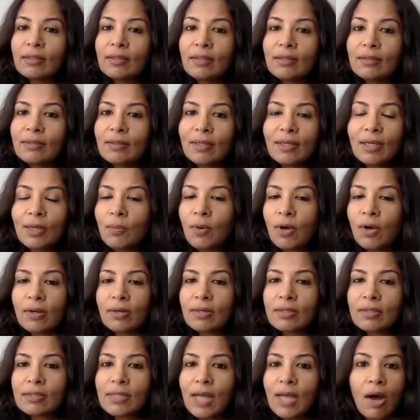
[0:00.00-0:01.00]
than think about
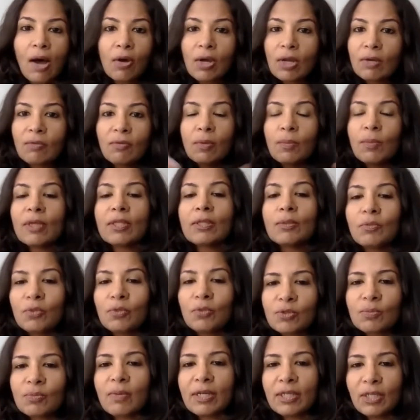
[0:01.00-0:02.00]
it as how can we make the
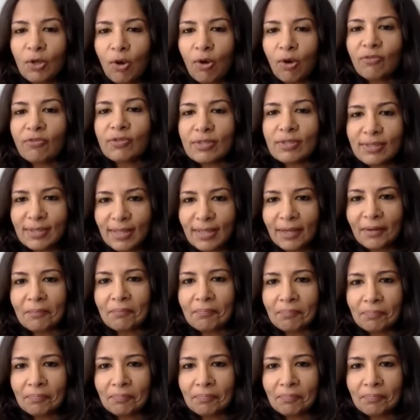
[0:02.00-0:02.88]
most money off this thing?